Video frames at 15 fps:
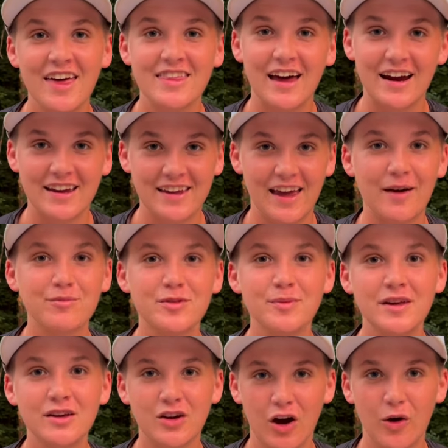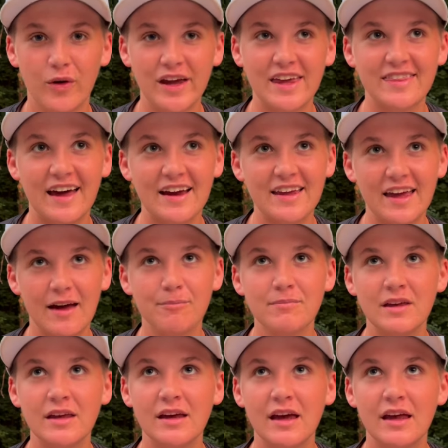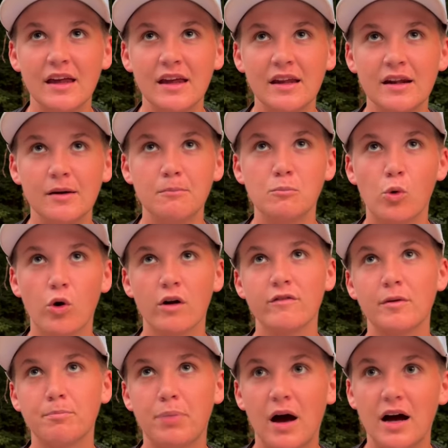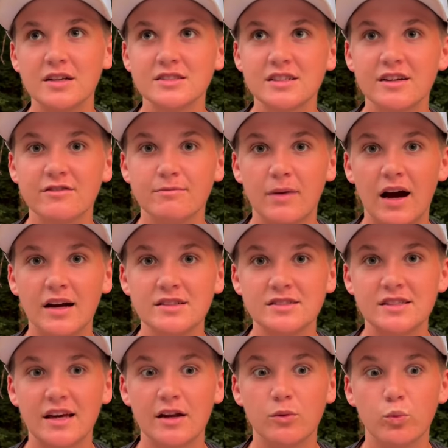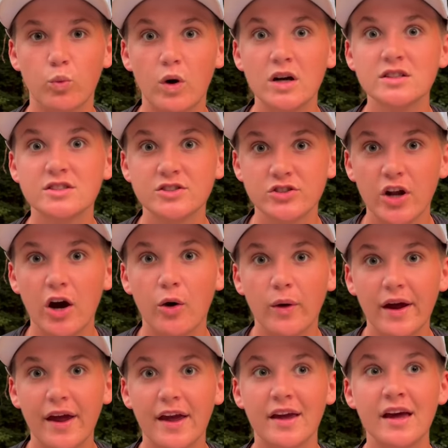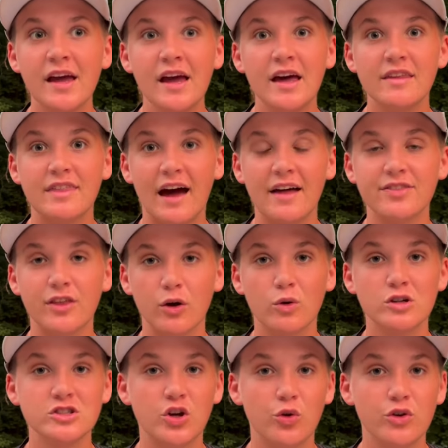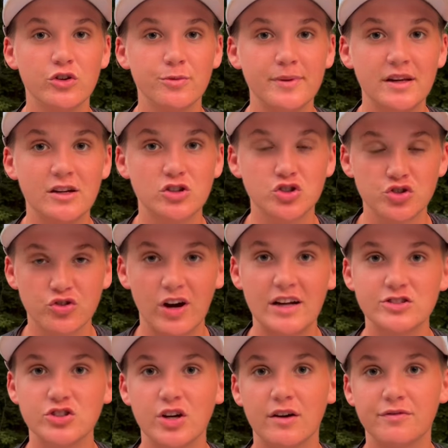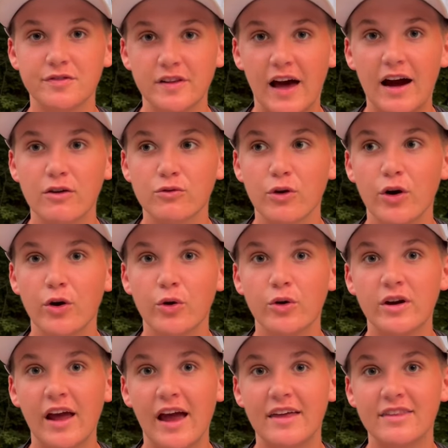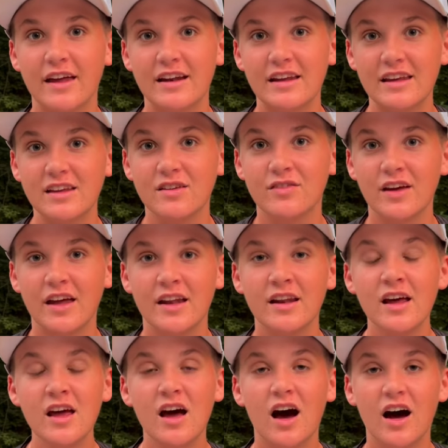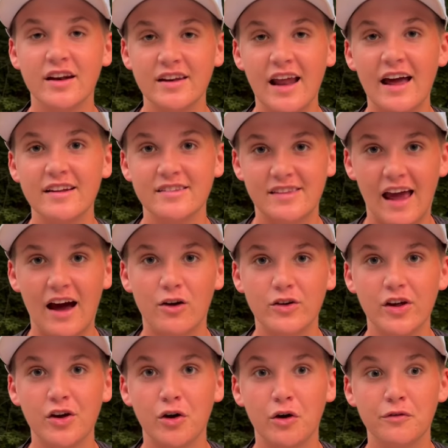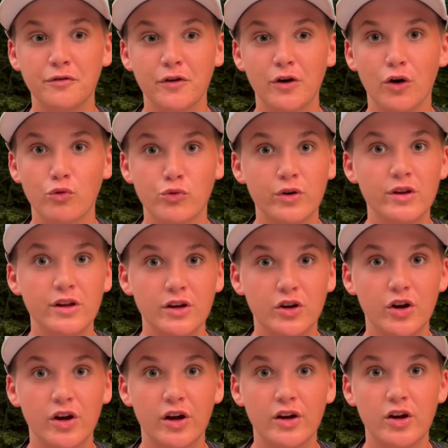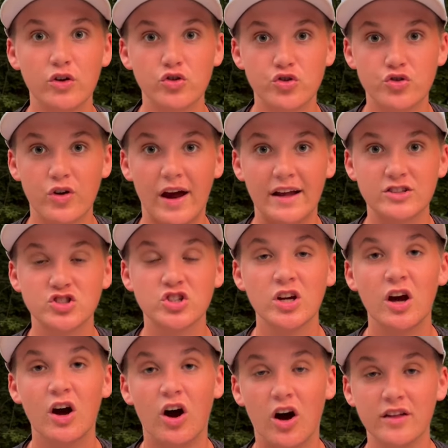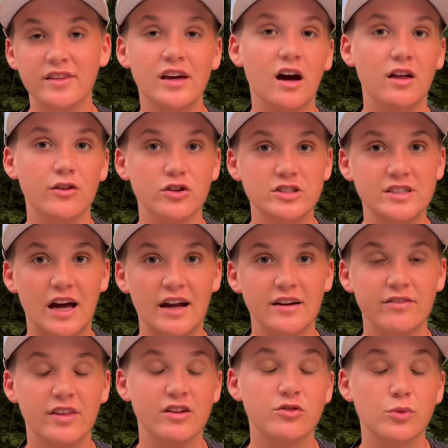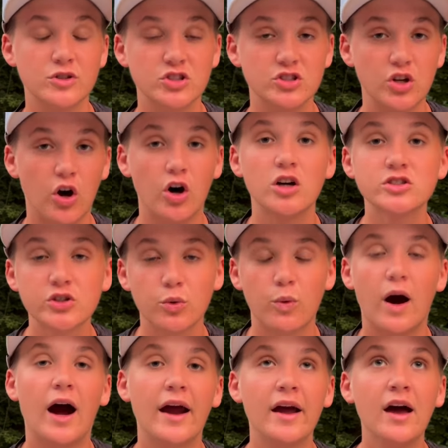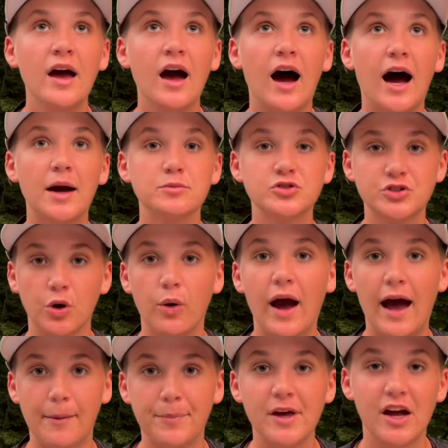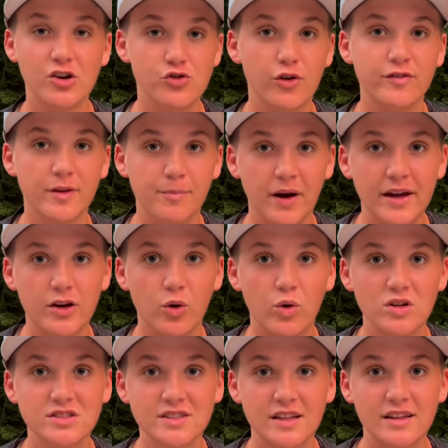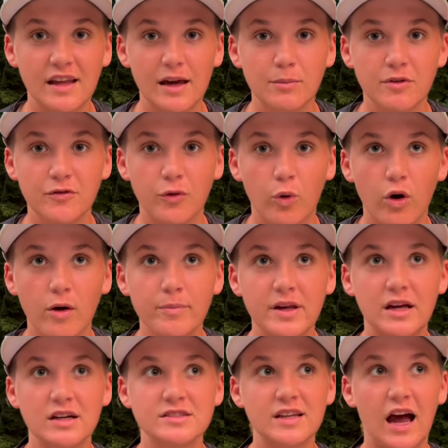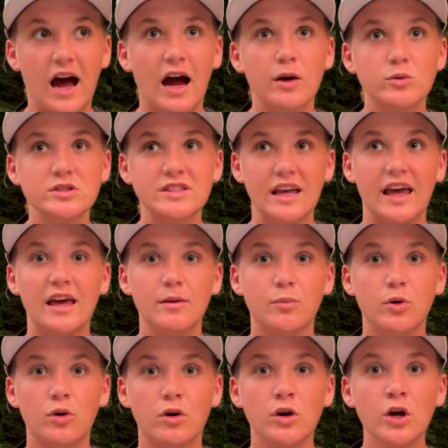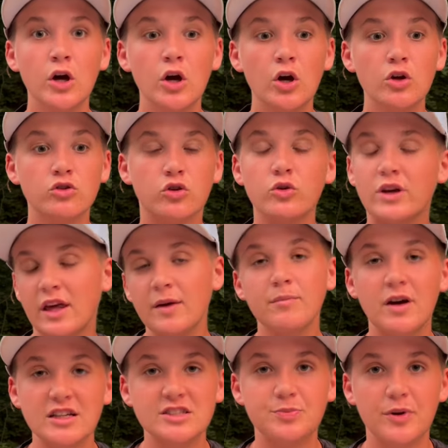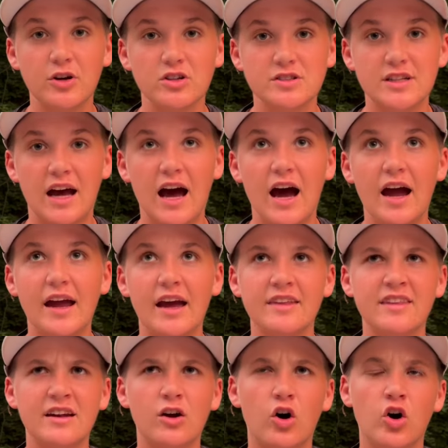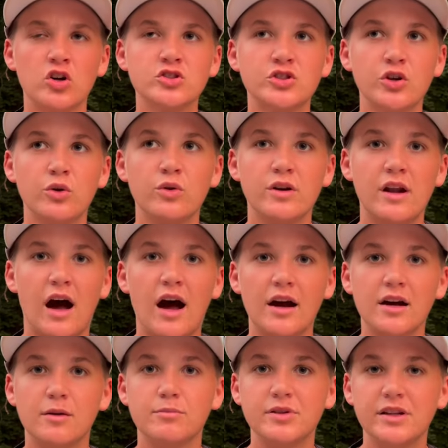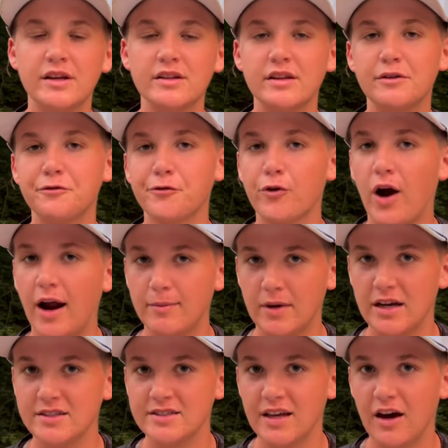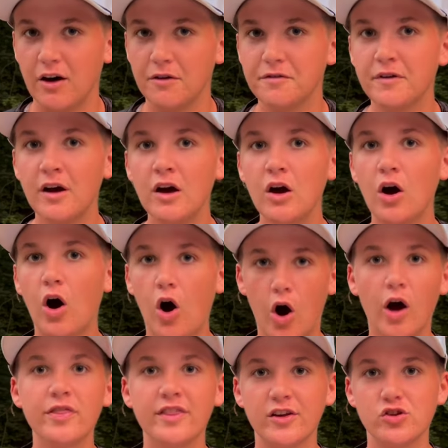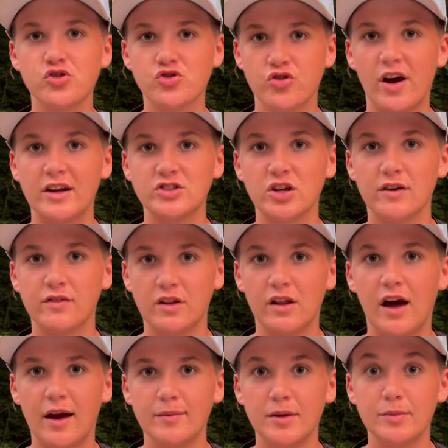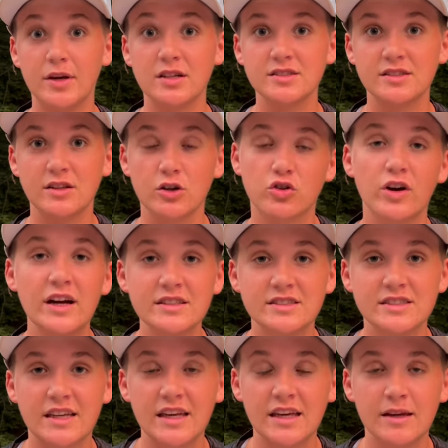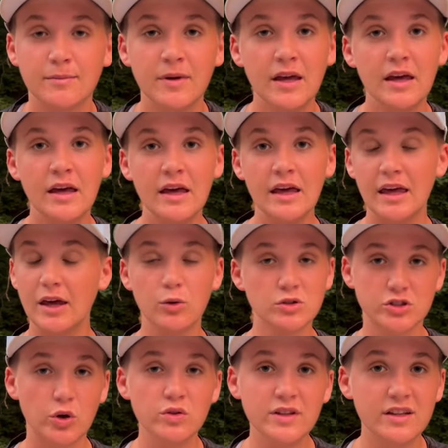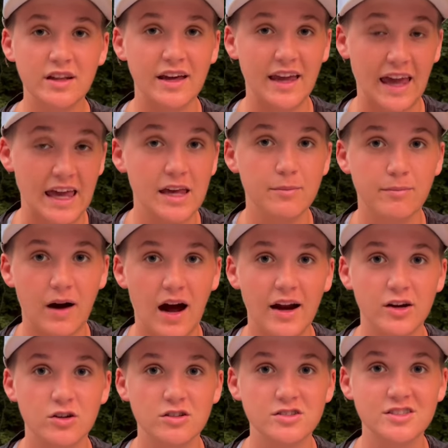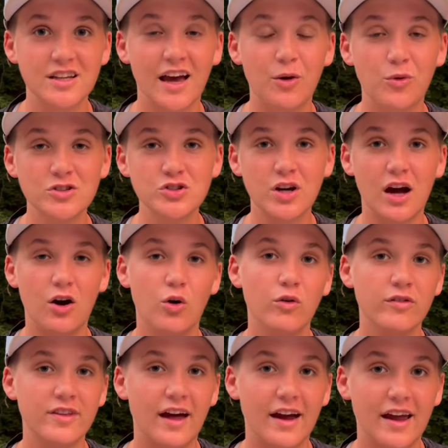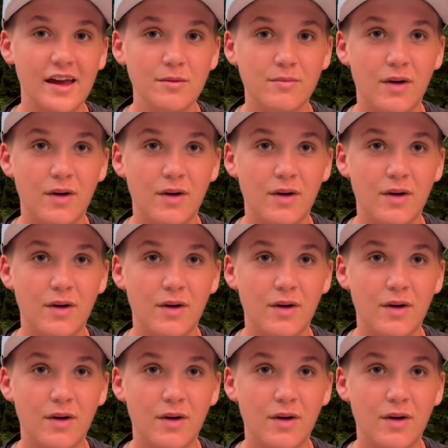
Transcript: that kept me going and that kept me in more of a positive mindset was knowing that there was going to be a stretch of flat road and then even a net downhill for a really good stretch on the other side of this, which is also why I'm so happy I drove the bike course the day before because I was able to keep my spirits high and then also not completely fry myself on this stretch of climbing because in the grand scheme it was only like eight miles. And once you got over that eight